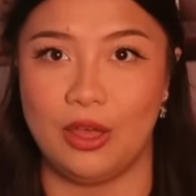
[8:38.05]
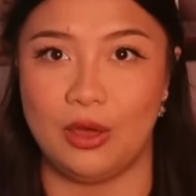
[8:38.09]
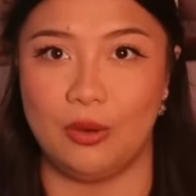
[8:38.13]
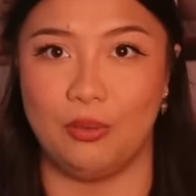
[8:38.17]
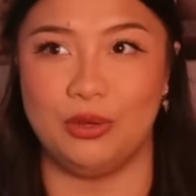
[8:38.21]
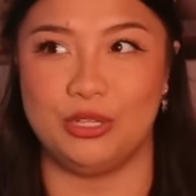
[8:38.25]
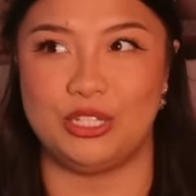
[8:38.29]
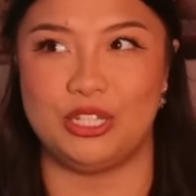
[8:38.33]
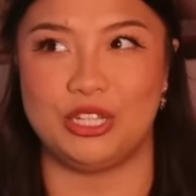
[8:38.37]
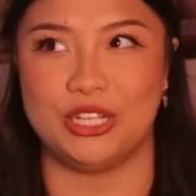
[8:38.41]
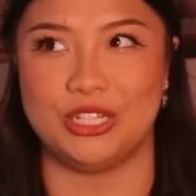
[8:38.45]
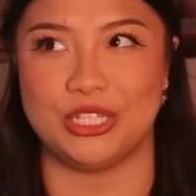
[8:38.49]

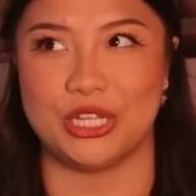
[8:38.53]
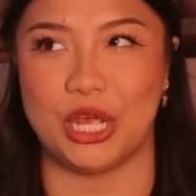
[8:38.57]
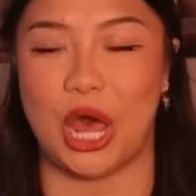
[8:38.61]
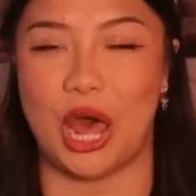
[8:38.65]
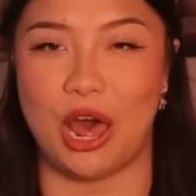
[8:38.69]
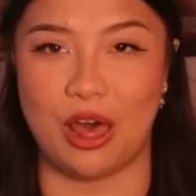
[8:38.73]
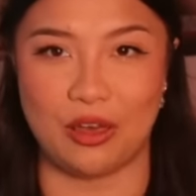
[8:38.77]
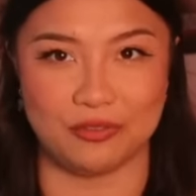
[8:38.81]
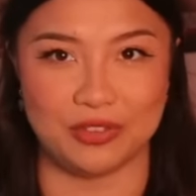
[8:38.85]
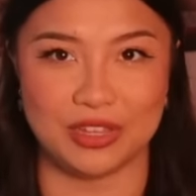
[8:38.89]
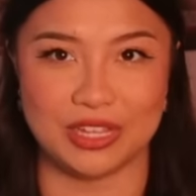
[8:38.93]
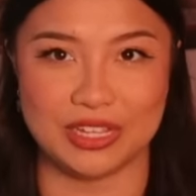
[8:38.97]
which is
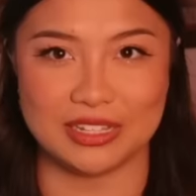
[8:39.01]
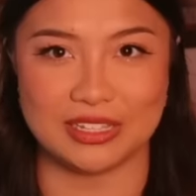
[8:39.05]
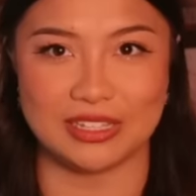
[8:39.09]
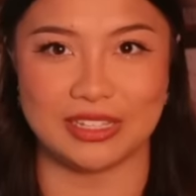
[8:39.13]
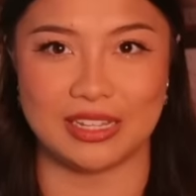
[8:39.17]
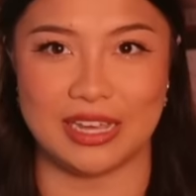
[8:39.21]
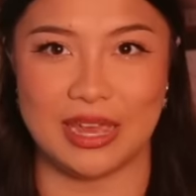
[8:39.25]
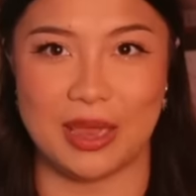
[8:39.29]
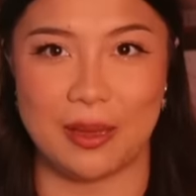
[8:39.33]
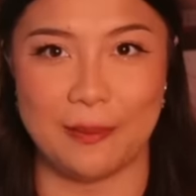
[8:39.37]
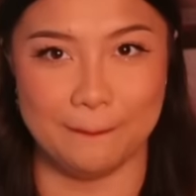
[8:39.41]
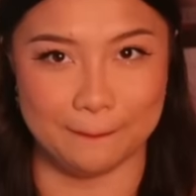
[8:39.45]

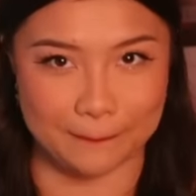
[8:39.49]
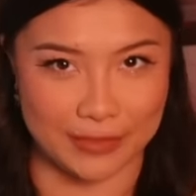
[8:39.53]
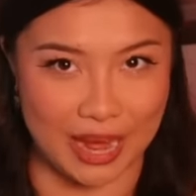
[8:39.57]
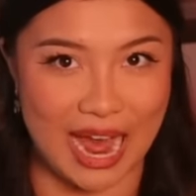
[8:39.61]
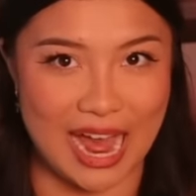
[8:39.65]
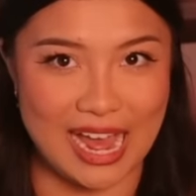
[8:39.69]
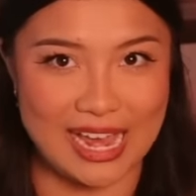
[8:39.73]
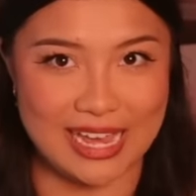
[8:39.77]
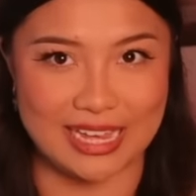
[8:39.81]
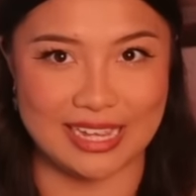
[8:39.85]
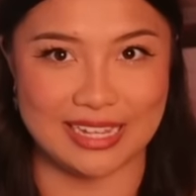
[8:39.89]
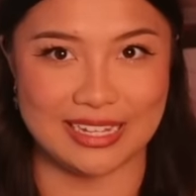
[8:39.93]
obviously a
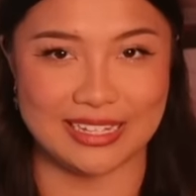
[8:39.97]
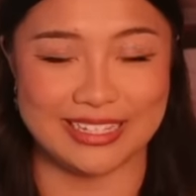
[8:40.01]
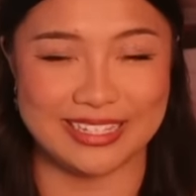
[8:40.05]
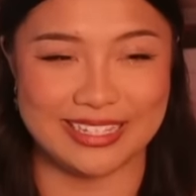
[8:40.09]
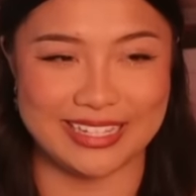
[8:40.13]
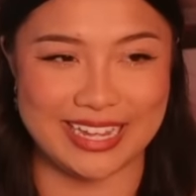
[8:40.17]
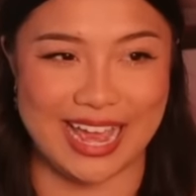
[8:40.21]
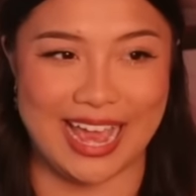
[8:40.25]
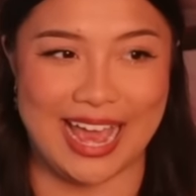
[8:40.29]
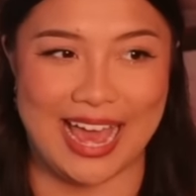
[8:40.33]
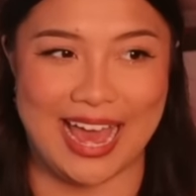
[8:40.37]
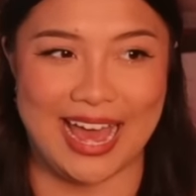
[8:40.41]
biased
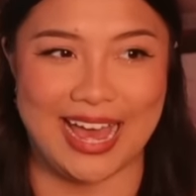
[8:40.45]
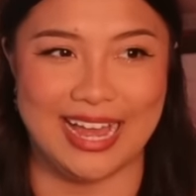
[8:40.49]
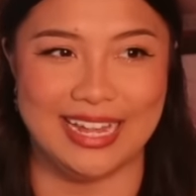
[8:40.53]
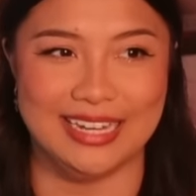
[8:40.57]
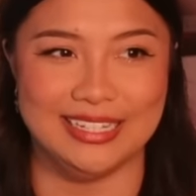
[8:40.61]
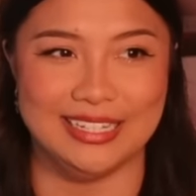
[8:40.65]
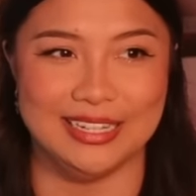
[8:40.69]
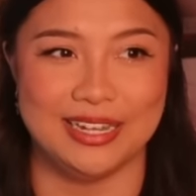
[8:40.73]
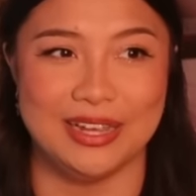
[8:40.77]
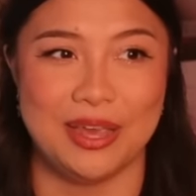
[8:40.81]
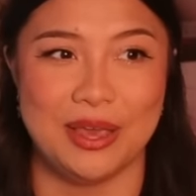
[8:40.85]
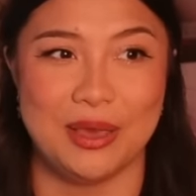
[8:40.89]

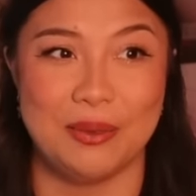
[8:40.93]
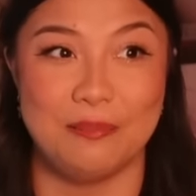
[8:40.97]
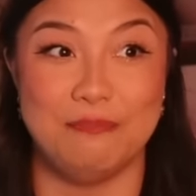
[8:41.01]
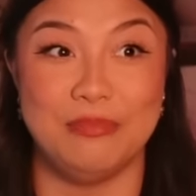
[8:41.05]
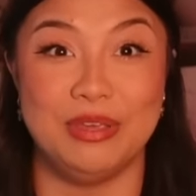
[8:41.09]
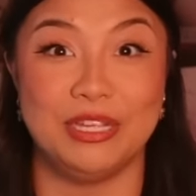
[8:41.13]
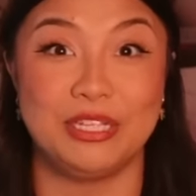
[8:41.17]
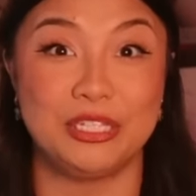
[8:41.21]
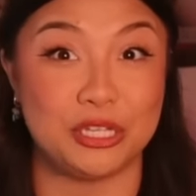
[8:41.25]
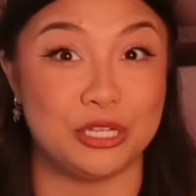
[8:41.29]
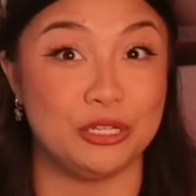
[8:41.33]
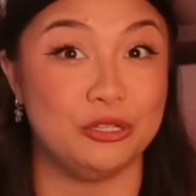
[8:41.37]
and
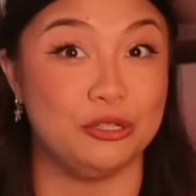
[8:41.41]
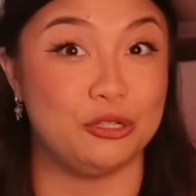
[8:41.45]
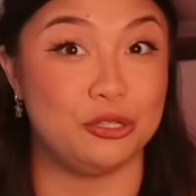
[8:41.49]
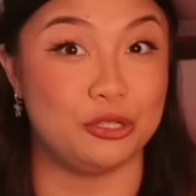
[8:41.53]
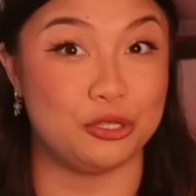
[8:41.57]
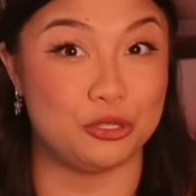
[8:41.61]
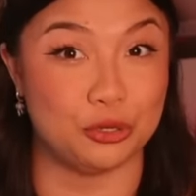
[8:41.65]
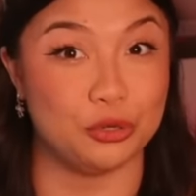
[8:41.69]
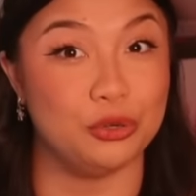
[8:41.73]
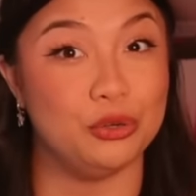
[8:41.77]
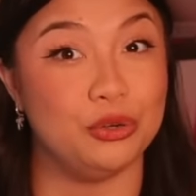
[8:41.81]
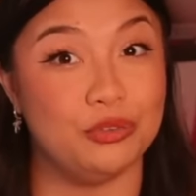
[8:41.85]

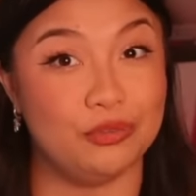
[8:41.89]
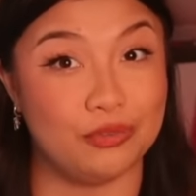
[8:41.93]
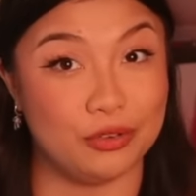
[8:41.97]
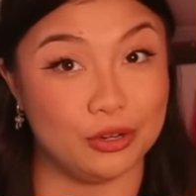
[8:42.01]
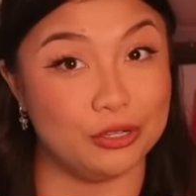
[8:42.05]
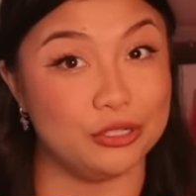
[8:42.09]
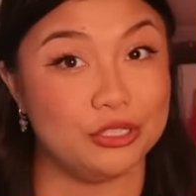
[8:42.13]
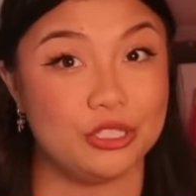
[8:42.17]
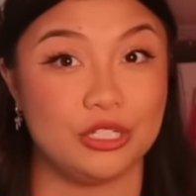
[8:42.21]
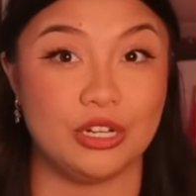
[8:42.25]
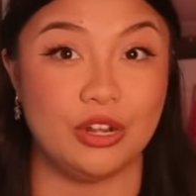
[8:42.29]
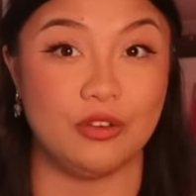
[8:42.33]
misconstrued
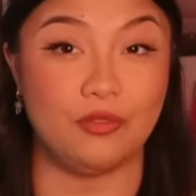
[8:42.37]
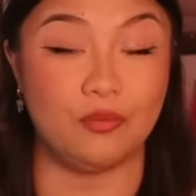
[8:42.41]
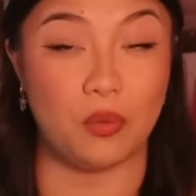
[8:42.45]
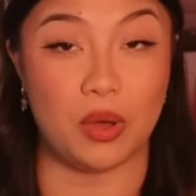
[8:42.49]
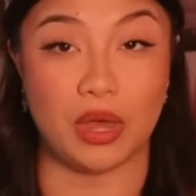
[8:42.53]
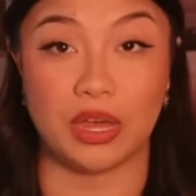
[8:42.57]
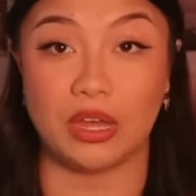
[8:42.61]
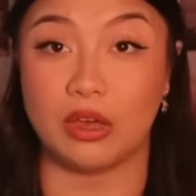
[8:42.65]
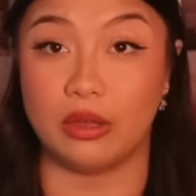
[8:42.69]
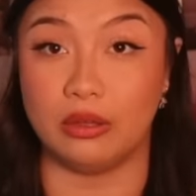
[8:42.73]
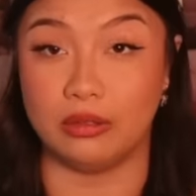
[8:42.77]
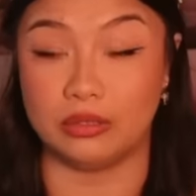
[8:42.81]
version of
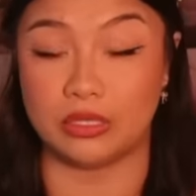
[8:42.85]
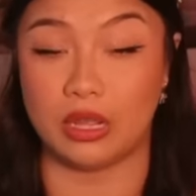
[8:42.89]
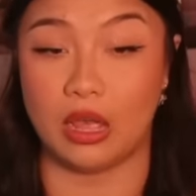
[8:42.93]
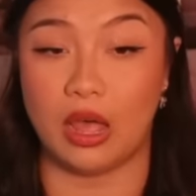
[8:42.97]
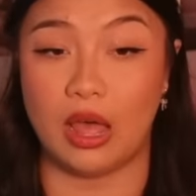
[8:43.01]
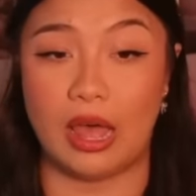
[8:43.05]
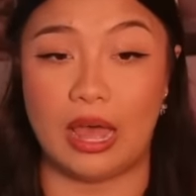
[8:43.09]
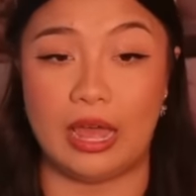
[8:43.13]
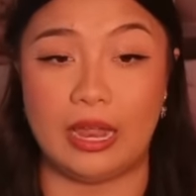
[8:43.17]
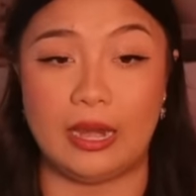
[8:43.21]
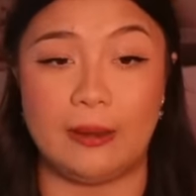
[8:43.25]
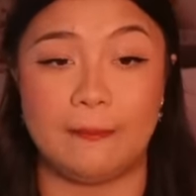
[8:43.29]
what goes
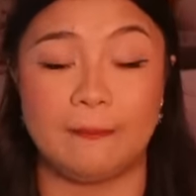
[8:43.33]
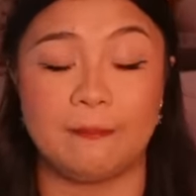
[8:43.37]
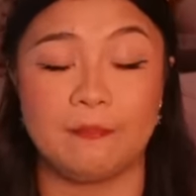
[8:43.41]
on.